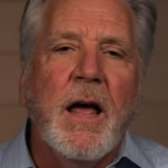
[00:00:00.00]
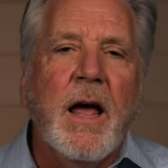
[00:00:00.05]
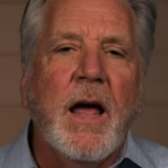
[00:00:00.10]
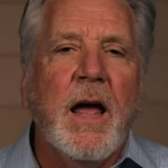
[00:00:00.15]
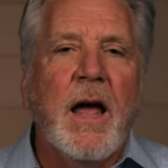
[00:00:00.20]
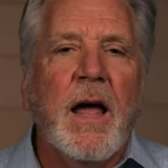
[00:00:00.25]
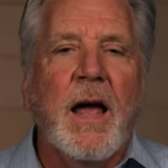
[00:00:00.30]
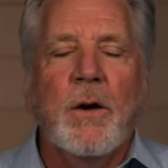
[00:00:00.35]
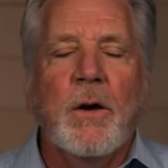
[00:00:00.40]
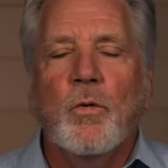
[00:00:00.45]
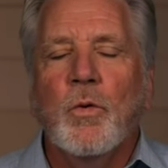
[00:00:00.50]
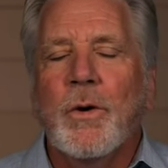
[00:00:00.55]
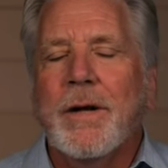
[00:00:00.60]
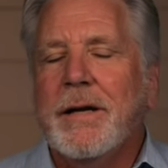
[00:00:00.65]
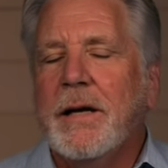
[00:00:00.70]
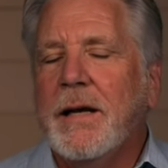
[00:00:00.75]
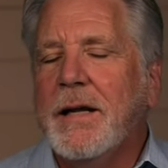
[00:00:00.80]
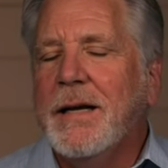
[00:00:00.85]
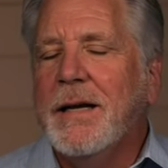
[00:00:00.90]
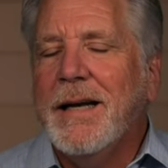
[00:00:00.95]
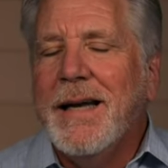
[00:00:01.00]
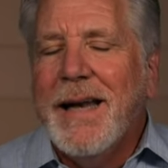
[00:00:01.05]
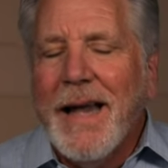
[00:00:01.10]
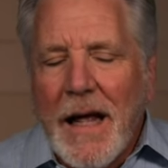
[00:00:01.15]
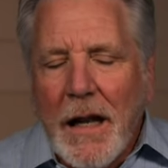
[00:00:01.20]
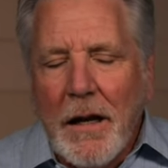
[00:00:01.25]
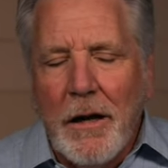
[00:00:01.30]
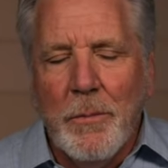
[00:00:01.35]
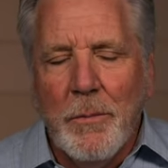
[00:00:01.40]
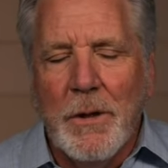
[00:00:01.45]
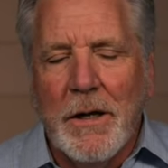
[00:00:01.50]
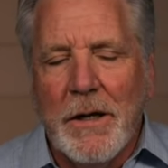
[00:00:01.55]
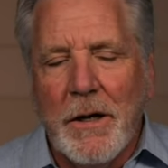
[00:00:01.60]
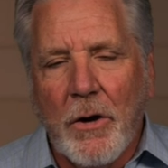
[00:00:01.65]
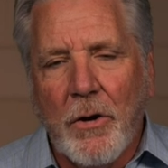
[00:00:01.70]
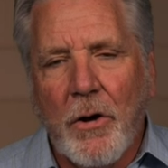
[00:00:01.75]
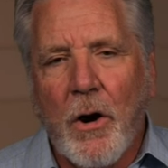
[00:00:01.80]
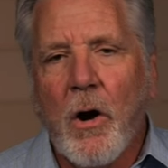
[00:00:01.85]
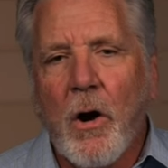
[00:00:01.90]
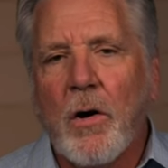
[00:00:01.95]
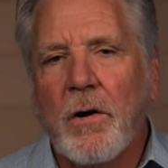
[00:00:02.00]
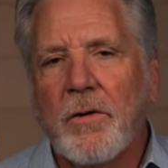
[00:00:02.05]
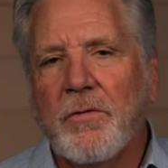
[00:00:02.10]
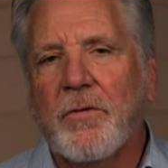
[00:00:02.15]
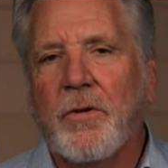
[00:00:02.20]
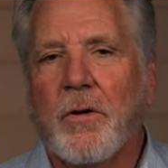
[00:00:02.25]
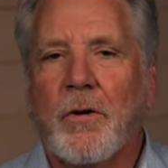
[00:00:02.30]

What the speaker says: and written indelibly on our hearts